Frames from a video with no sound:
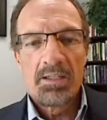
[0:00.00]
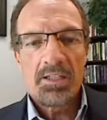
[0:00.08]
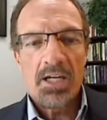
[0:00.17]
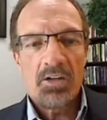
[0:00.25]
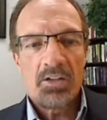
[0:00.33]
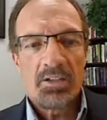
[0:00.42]

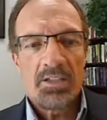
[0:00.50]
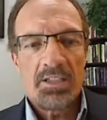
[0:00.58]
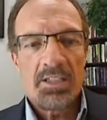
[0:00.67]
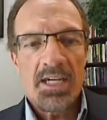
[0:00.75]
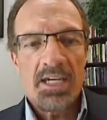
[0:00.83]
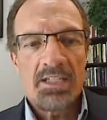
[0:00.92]

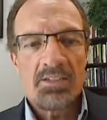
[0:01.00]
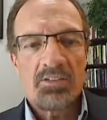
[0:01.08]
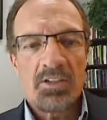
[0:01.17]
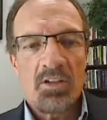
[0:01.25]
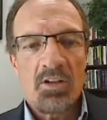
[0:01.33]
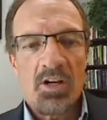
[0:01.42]
calculate
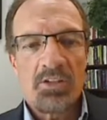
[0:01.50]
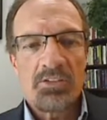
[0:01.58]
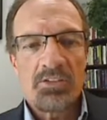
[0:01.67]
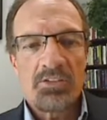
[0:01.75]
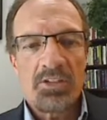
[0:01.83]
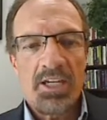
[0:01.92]
gains and
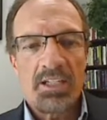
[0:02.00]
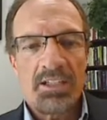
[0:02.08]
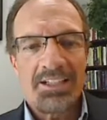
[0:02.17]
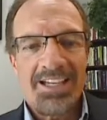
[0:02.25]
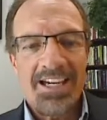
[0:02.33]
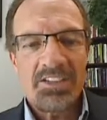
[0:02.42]
losses,
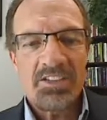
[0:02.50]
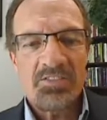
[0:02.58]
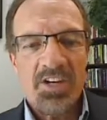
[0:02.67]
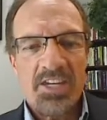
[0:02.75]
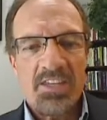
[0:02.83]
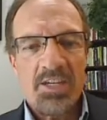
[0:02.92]
and
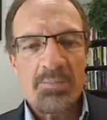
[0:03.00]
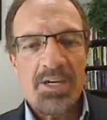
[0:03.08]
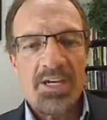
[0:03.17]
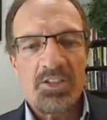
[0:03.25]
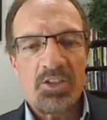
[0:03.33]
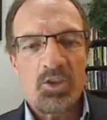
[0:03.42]
classify them
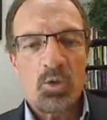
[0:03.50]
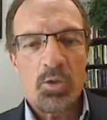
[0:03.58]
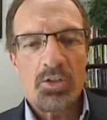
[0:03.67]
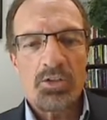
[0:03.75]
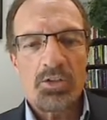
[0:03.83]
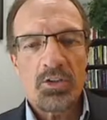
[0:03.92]
as
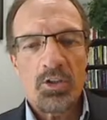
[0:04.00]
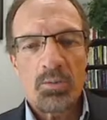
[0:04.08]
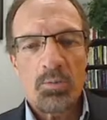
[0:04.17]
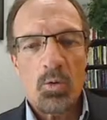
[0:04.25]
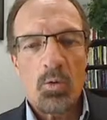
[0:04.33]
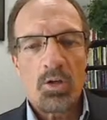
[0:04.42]

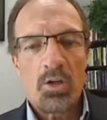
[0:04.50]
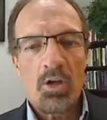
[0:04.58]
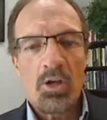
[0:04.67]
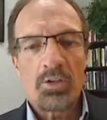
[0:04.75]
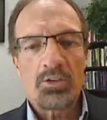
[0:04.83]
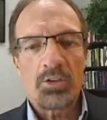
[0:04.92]
short-term or
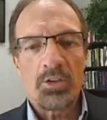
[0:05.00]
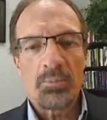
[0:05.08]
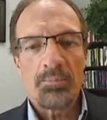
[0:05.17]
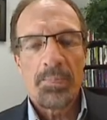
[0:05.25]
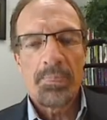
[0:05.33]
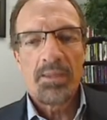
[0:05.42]

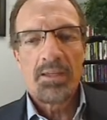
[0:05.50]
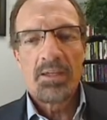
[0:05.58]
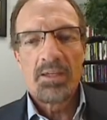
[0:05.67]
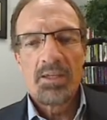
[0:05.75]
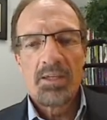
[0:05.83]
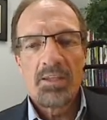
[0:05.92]
long-term.
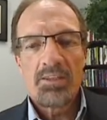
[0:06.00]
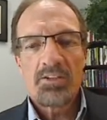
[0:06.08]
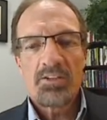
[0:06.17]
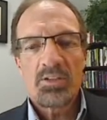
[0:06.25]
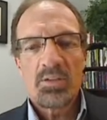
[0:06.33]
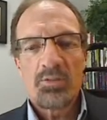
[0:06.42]

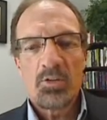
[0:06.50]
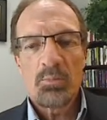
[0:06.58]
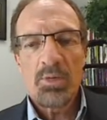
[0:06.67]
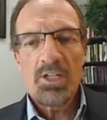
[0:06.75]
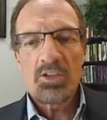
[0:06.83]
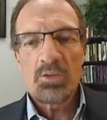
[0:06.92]
This
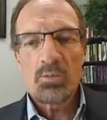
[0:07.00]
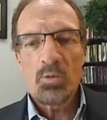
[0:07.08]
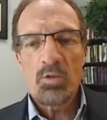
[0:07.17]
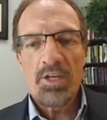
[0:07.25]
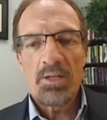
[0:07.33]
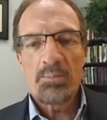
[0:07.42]
information
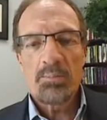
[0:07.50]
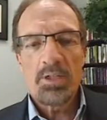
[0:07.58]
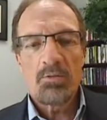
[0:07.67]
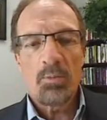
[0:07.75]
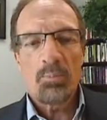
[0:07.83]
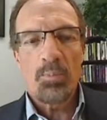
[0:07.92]
will then
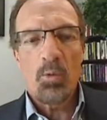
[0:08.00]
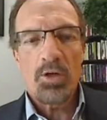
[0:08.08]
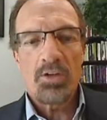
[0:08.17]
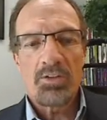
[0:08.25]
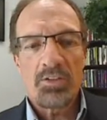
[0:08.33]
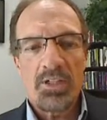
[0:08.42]
be
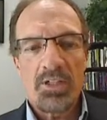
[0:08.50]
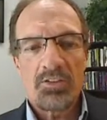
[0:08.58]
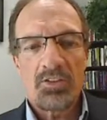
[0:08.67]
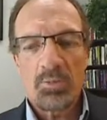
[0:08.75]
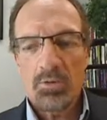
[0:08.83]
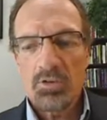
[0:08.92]
reported to
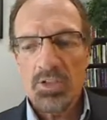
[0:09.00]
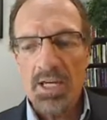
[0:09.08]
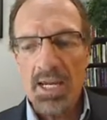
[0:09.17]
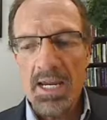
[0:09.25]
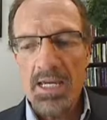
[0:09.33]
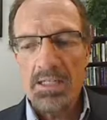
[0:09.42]
customers
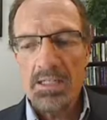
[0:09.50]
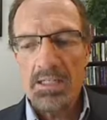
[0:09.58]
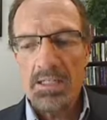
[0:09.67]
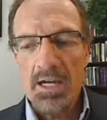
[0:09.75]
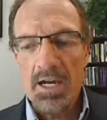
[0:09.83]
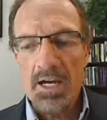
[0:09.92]
and
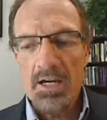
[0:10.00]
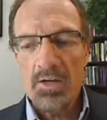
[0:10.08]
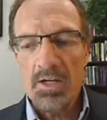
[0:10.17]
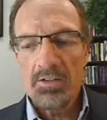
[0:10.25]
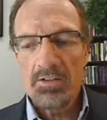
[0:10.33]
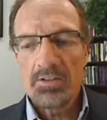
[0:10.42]
the
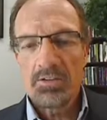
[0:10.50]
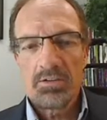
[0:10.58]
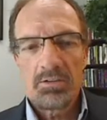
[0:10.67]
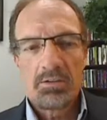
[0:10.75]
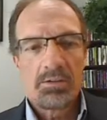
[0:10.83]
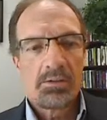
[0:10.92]
IRS.